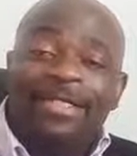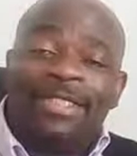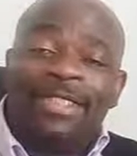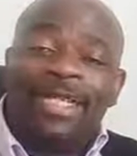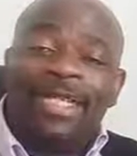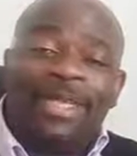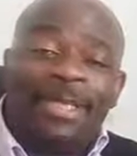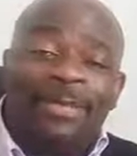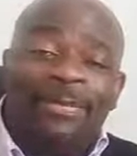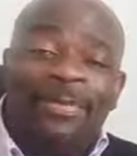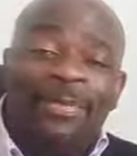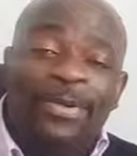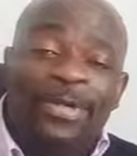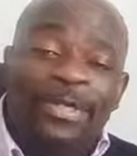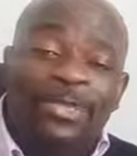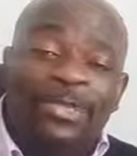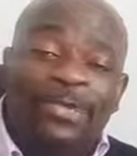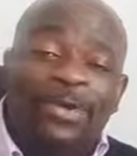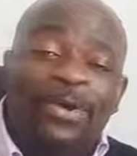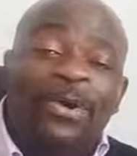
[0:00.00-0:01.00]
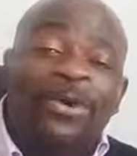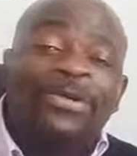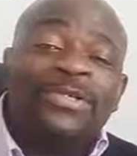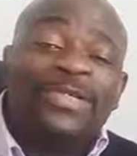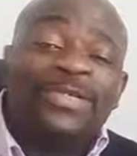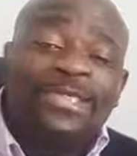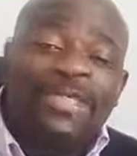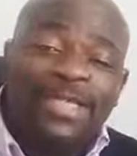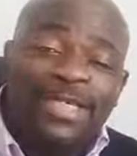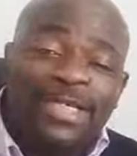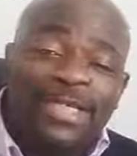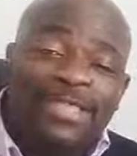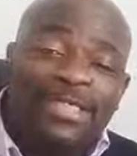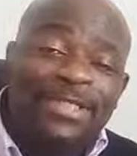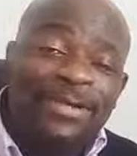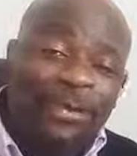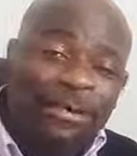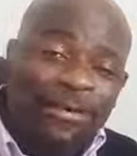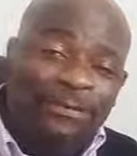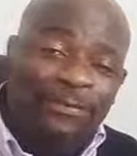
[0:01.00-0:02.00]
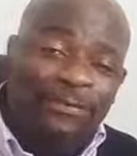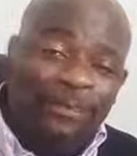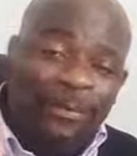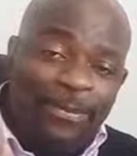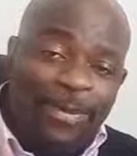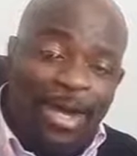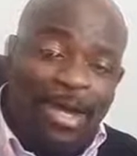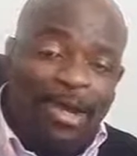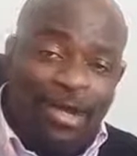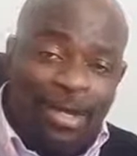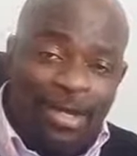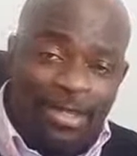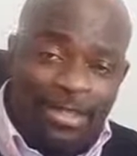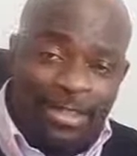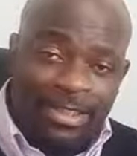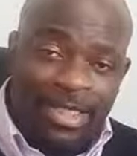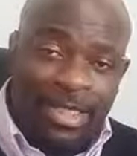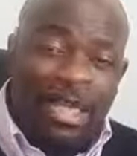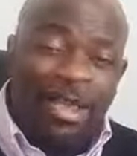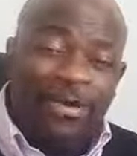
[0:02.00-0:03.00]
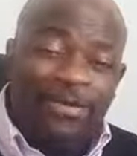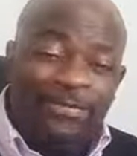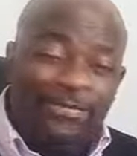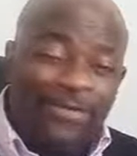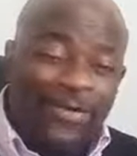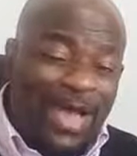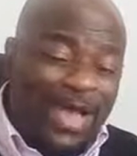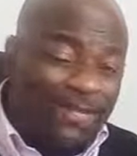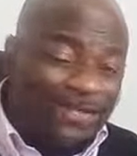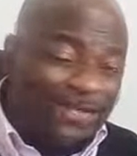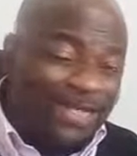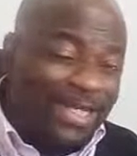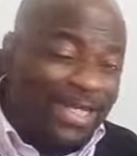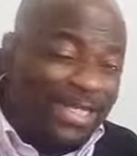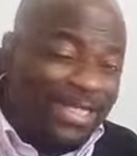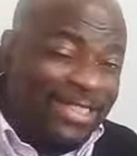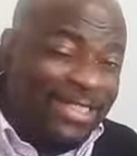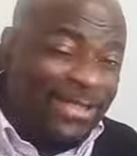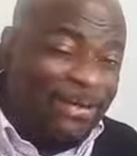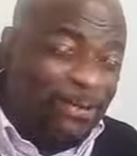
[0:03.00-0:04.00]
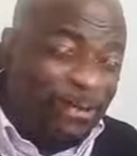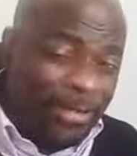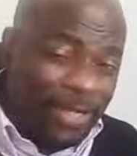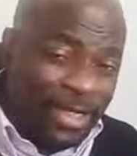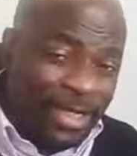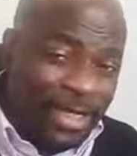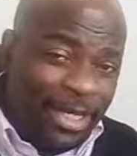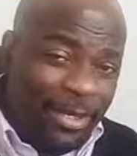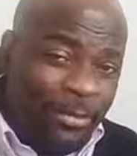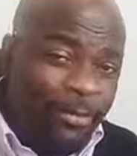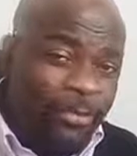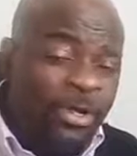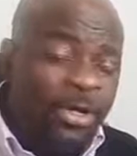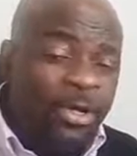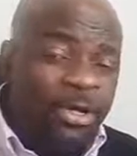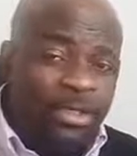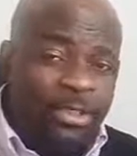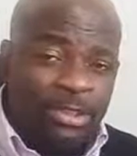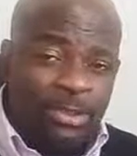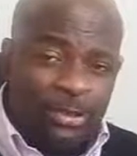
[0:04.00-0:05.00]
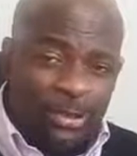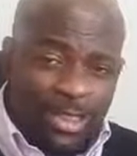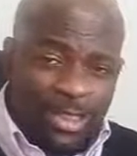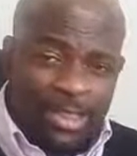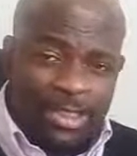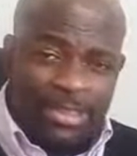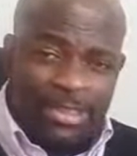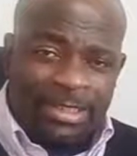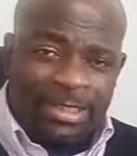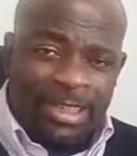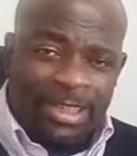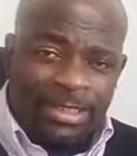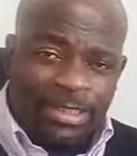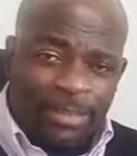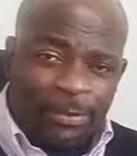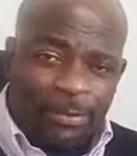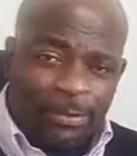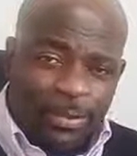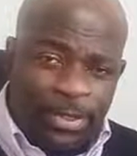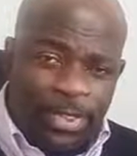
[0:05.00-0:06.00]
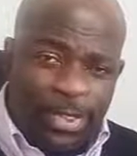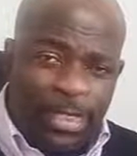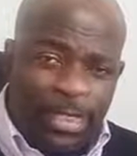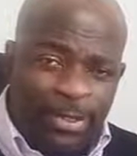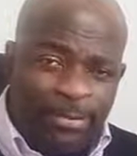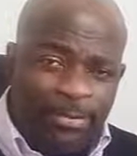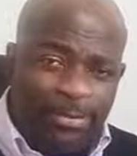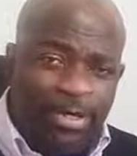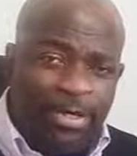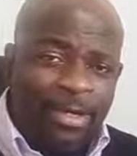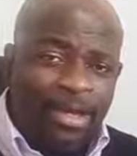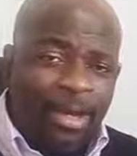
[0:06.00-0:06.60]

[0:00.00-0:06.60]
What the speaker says: taking place on 6th of March, 5:30 p.m. to 8:30 p.m.